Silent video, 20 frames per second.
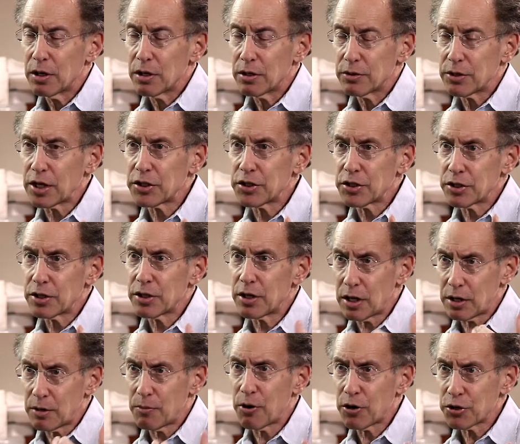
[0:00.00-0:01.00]
That's the
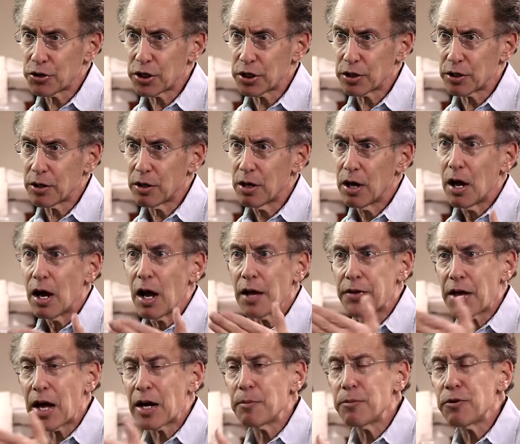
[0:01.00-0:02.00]
NMR signal, and
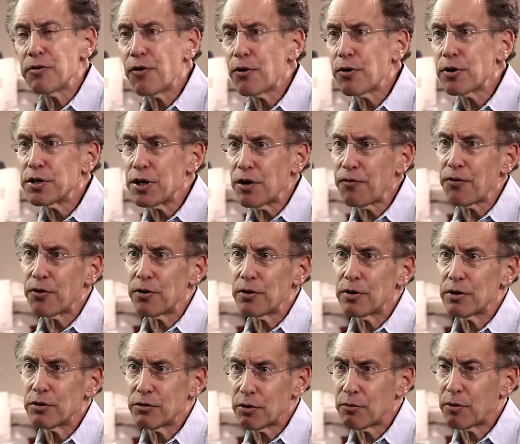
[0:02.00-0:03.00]
that'll be very
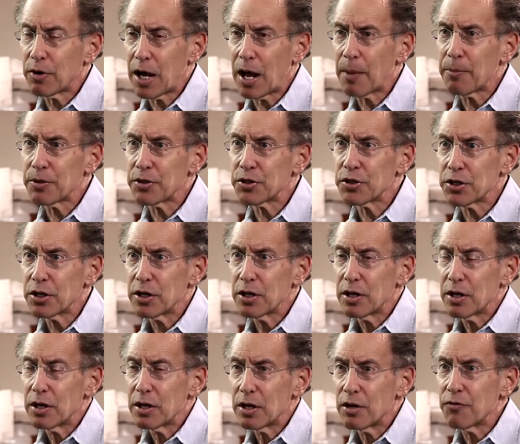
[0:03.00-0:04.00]
different than what happens
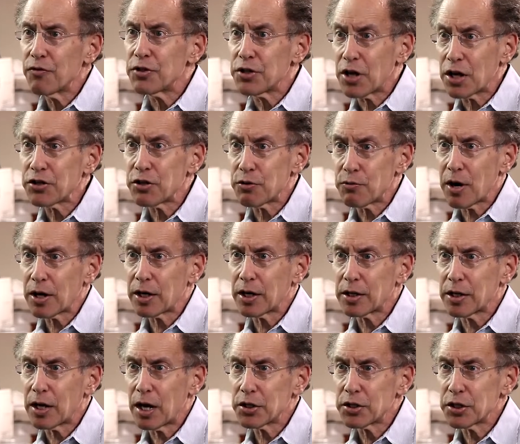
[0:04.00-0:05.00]
if it doesn't
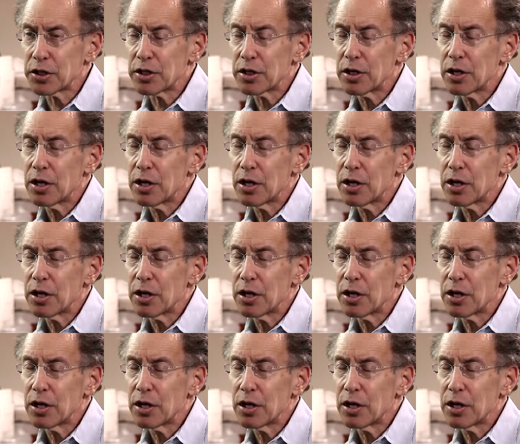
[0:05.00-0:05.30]
recognize it.